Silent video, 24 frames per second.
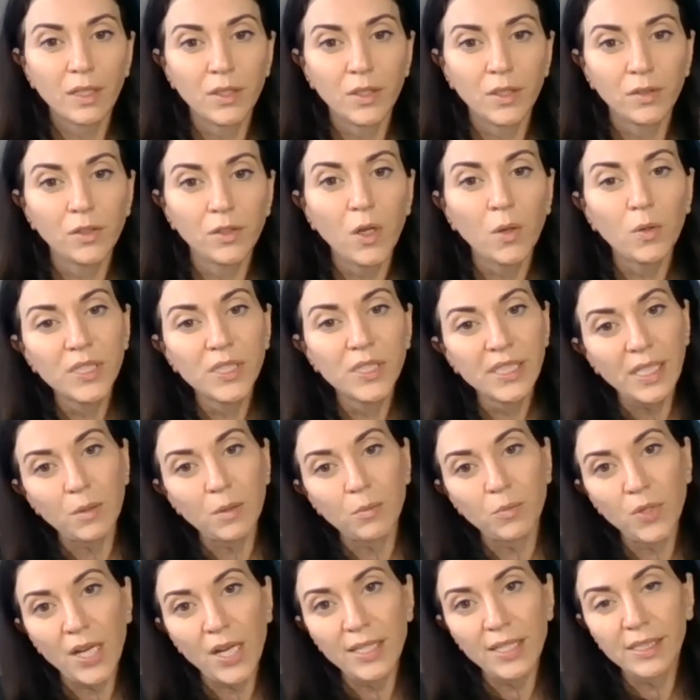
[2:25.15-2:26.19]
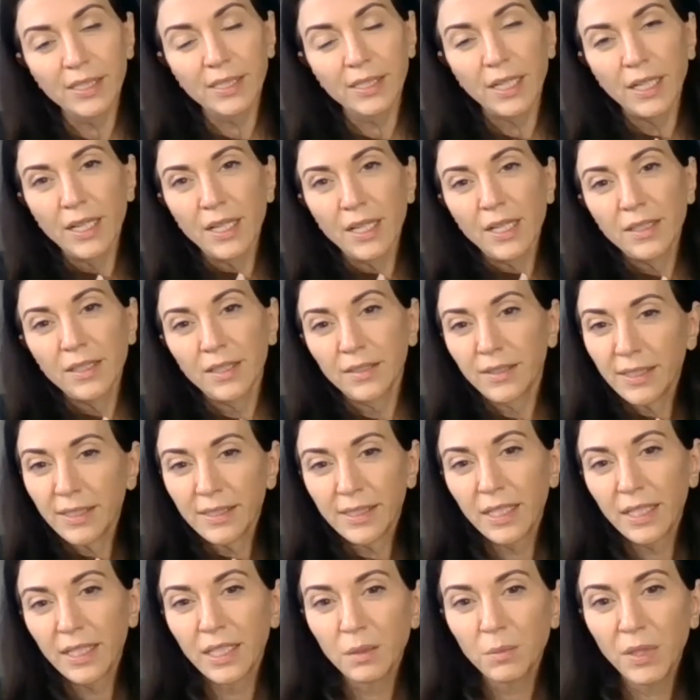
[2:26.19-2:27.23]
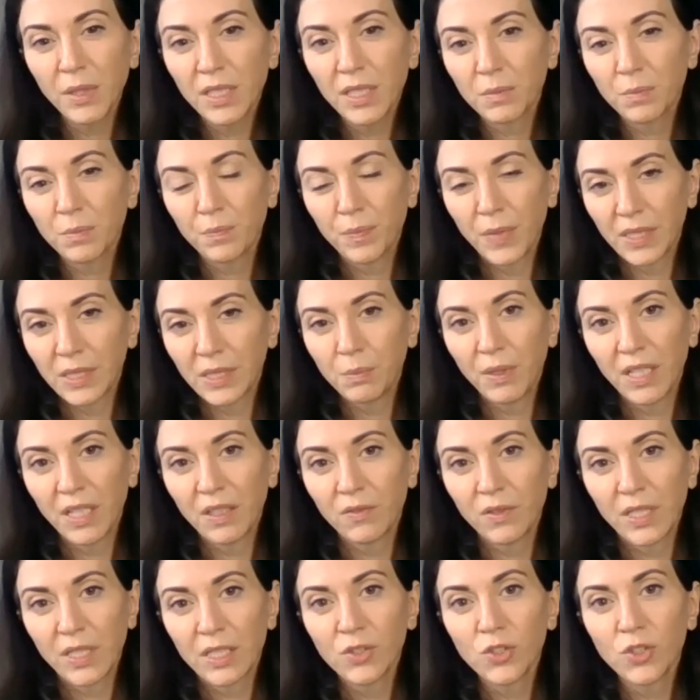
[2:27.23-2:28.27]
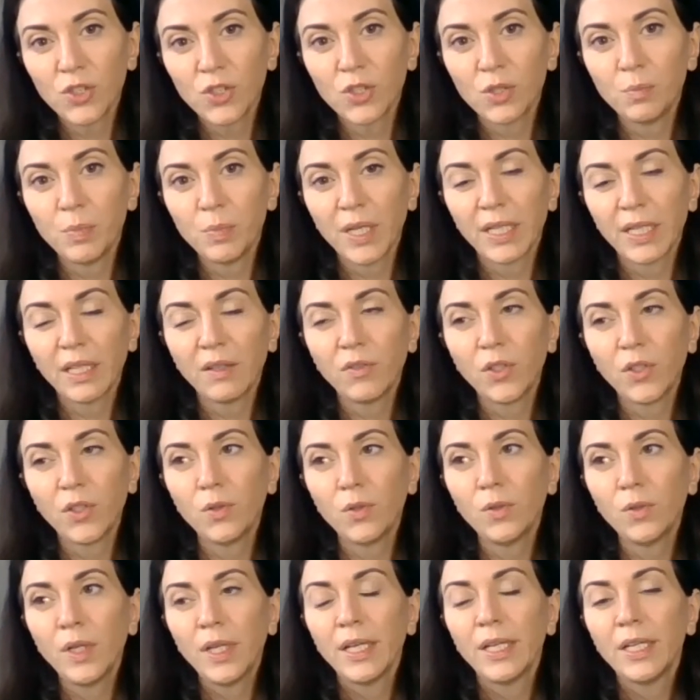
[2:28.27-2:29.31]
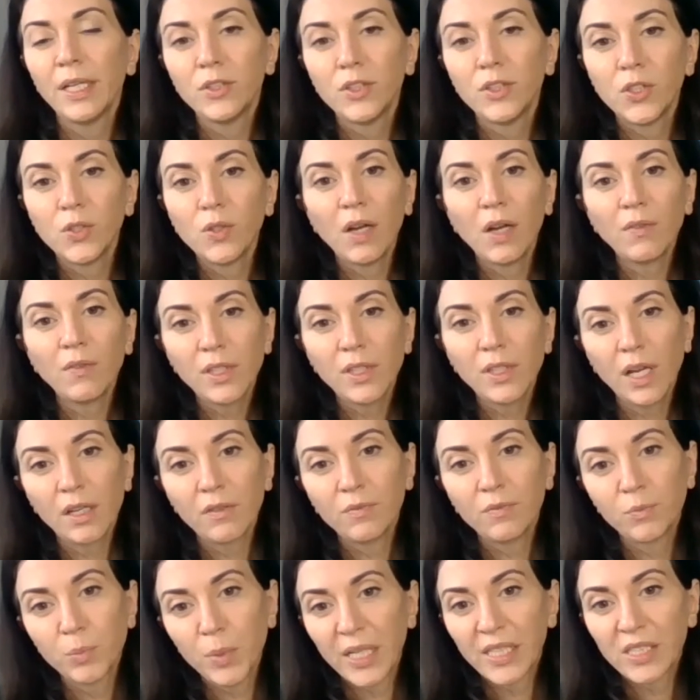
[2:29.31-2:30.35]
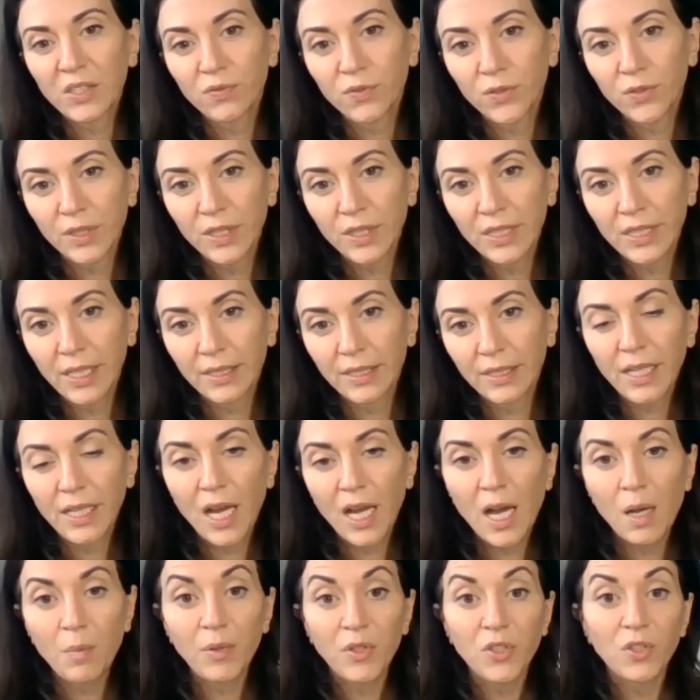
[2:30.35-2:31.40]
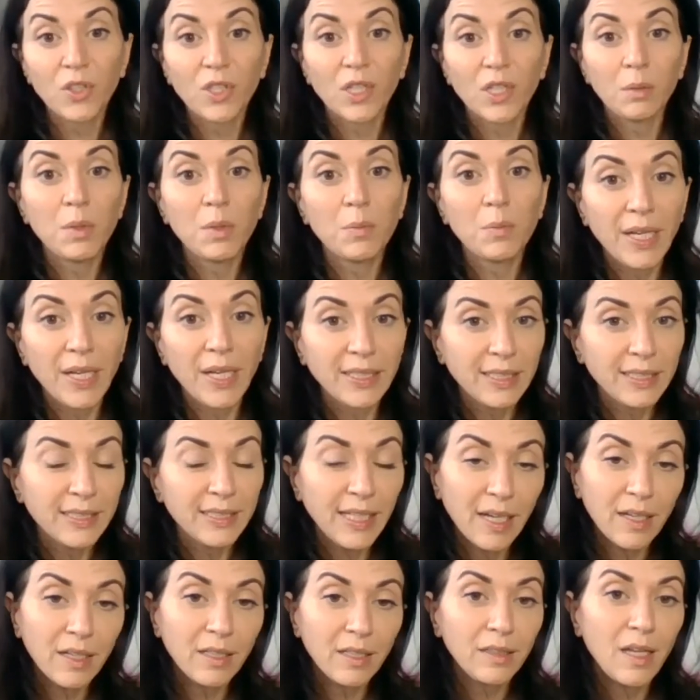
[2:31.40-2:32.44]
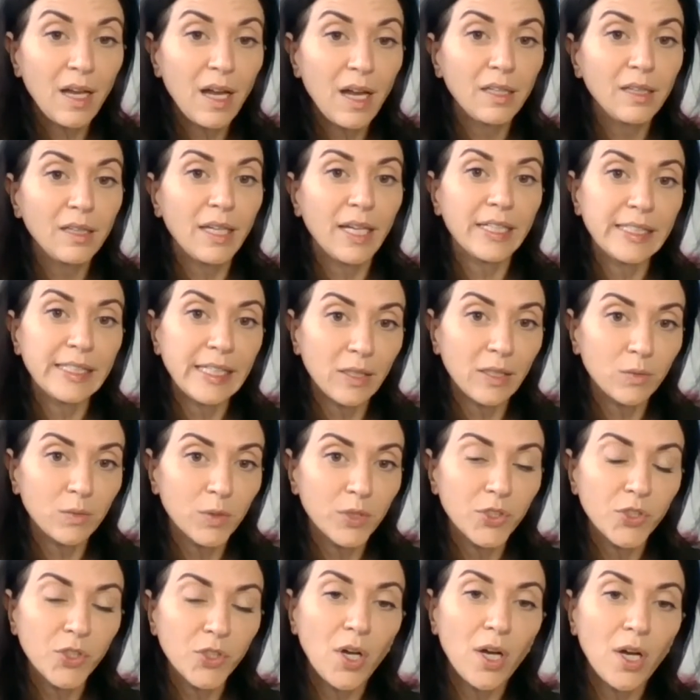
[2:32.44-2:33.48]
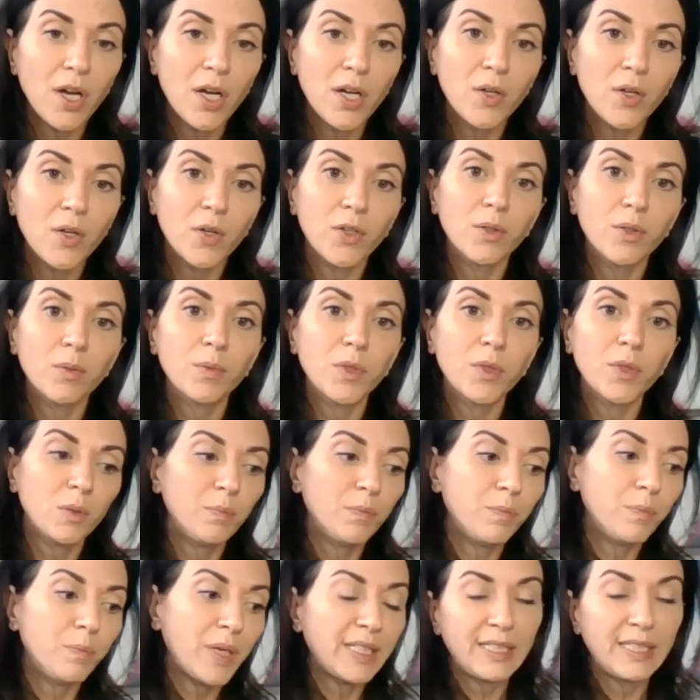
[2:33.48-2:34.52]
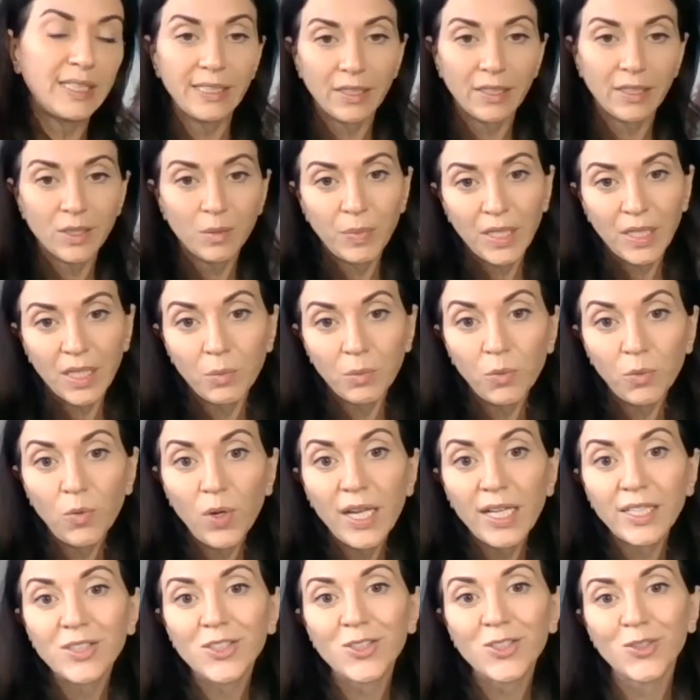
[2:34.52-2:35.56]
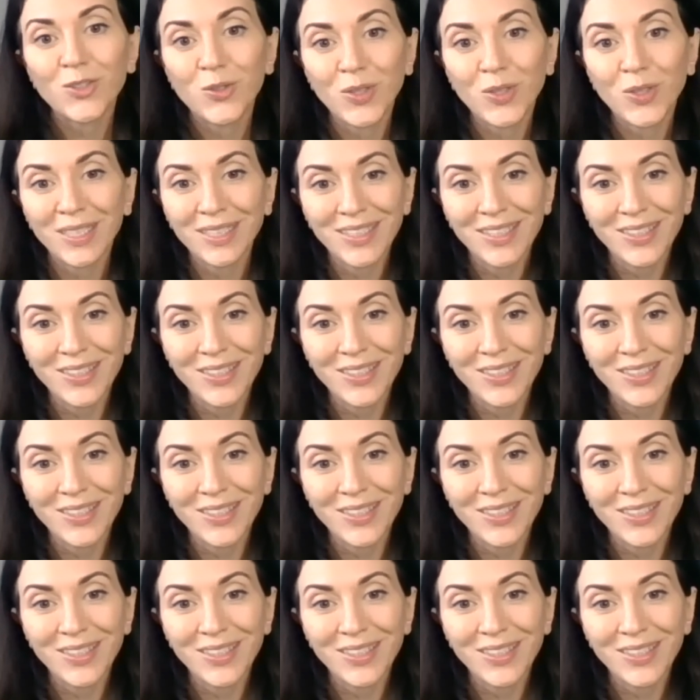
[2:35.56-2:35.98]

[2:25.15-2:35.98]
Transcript: lower set breasts, then that's not going to be as big of an issue. But if you have a lot of breast fullness on top and you're going to be bending down a lot, like downward dog, or you're bending down to pick up weights, or doing